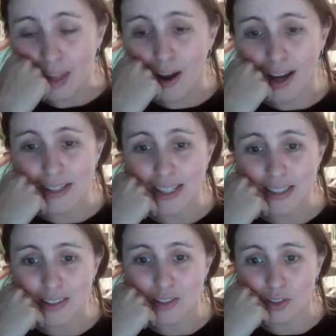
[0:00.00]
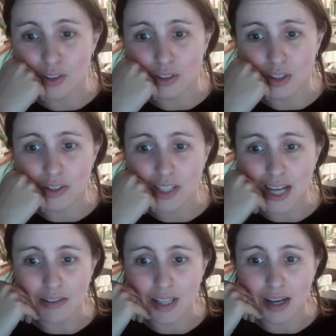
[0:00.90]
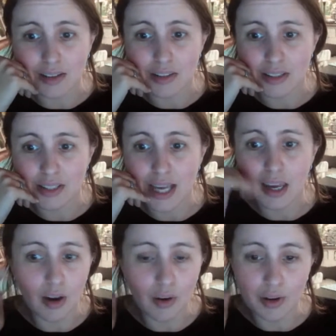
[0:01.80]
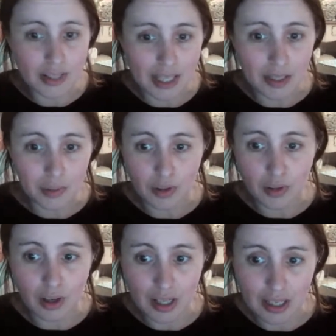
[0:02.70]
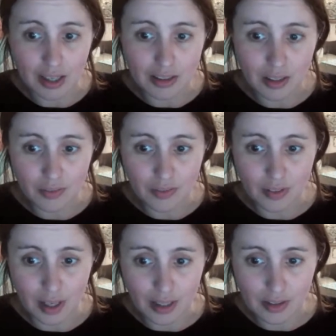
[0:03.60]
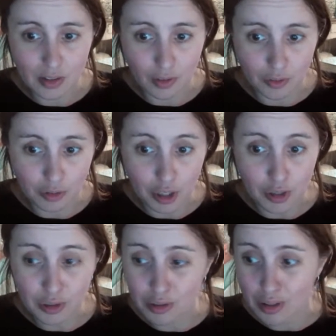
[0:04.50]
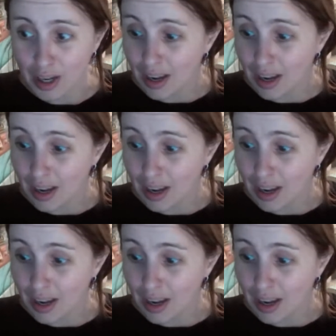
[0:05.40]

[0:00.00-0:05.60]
I did sort of do a shout out and say, oh, has anyone got a glut of like soft fruit?